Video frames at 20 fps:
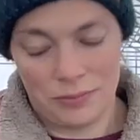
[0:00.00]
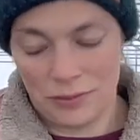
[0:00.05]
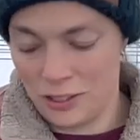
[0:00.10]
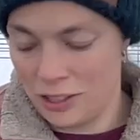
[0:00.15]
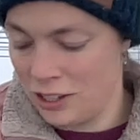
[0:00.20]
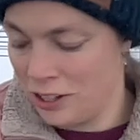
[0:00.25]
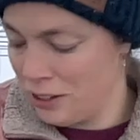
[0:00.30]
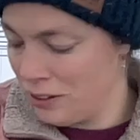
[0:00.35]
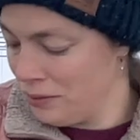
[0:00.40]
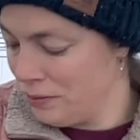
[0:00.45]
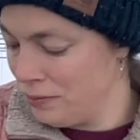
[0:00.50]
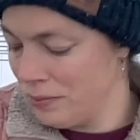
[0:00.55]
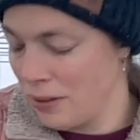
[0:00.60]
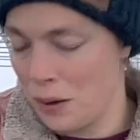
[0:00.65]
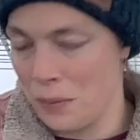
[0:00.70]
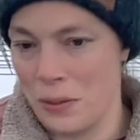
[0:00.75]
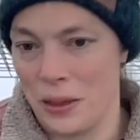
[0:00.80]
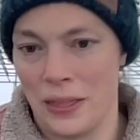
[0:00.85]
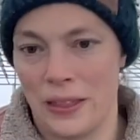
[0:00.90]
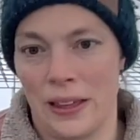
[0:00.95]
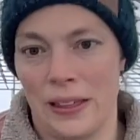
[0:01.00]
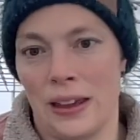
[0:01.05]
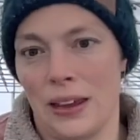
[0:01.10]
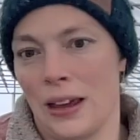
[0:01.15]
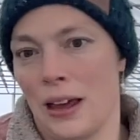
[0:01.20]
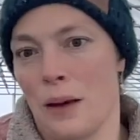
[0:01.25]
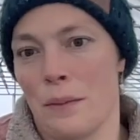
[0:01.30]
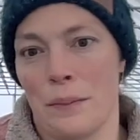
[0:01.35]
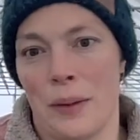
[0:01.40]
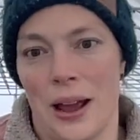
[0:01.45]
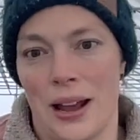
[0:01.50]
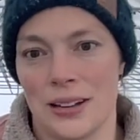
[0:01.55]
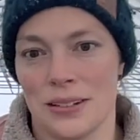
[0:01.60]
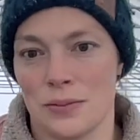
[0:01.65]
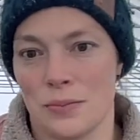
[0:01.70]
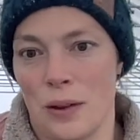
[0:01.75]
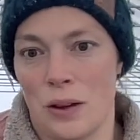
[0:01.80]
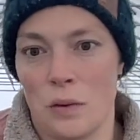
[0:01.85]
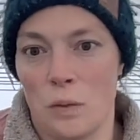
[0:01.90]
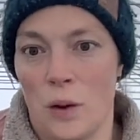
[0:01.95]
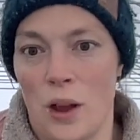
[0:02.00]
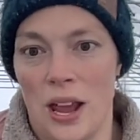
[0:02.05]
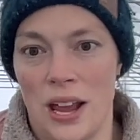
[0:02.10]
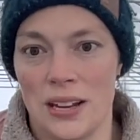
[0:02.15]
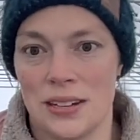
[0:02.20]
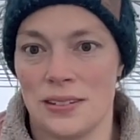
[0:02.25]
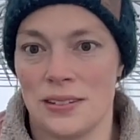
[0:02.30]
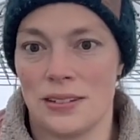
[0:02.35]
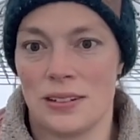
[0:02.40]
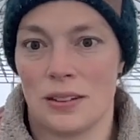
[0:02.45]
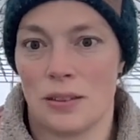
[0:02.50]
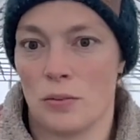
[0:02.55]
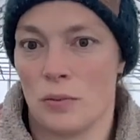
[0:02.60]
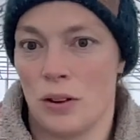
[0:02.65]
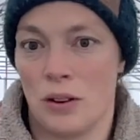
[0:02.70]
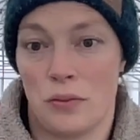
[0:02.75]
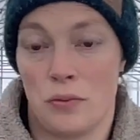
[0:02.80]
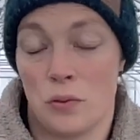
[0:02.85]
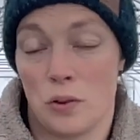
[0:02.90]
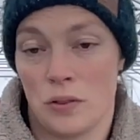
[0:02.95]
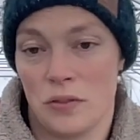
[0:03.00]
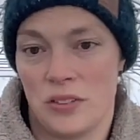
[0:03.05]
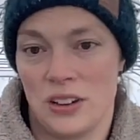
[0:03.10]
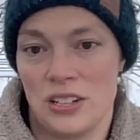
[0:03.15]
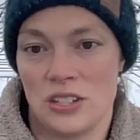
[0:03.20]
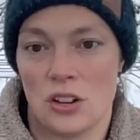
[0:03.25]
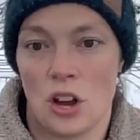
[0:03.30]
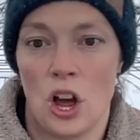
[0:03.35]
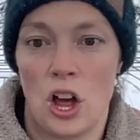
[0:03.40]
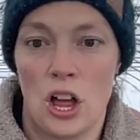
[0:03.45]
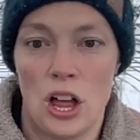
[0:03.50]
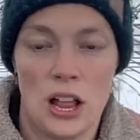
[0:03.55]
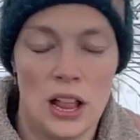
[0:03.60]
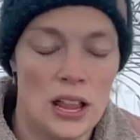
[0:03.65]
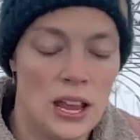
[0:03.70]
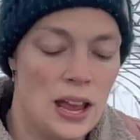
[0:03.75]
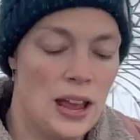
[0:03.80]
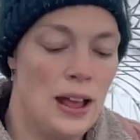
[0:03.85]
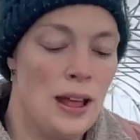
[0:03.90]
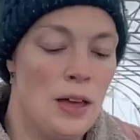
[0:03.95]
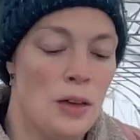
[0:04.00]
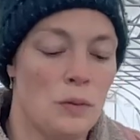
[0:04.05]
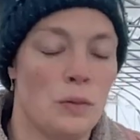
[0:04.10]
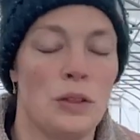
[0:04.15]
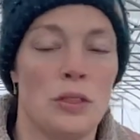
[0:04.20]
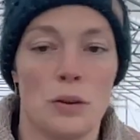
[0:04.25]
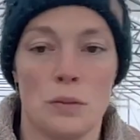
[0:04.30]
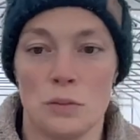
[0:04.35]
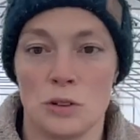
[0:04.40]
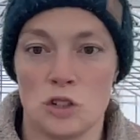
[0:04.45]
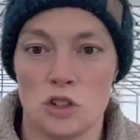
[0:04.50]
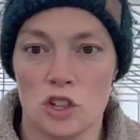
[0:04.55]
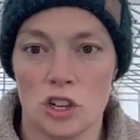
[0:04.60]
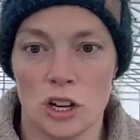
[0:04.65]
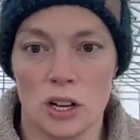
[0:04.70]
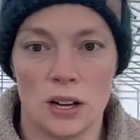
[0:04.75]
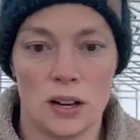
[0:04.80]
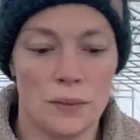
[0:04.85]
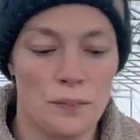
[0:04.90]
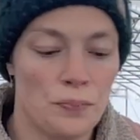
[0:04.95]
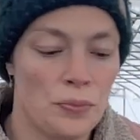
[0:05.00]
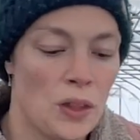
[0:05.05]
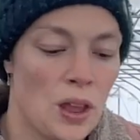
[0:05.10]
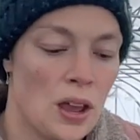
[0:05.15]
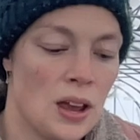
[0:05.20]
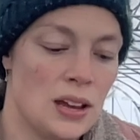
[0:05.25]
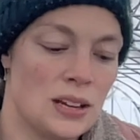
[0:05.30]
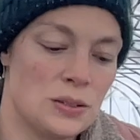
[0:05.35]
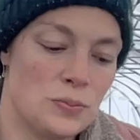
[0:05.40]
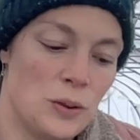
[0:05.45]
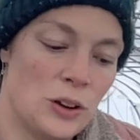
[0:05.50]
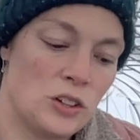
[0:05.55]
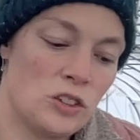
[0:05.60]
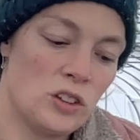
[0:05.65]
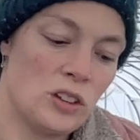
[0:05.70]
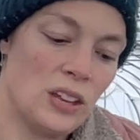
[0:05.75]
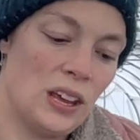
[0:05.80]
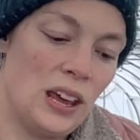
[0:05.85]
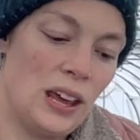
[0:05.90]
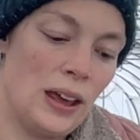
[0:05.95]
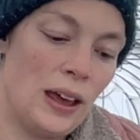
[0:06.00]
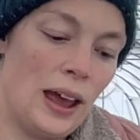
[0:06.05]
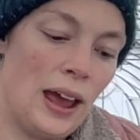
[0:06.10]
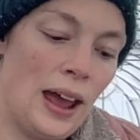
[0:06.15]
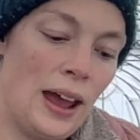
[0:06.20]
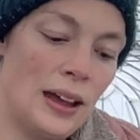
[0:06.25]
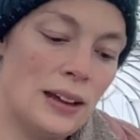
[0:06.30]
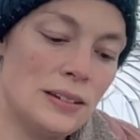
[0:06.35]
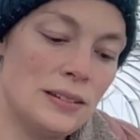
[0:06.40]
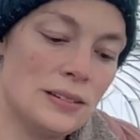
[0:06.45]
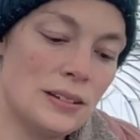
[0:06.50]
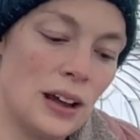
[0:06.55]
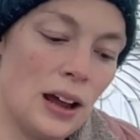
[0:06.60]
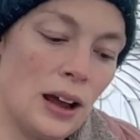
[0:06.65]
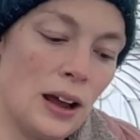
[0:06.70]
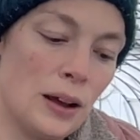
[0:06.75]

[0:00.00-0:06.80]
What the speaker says: they like come past my waist, 3 to 4 feet tall when they're mature, especially, and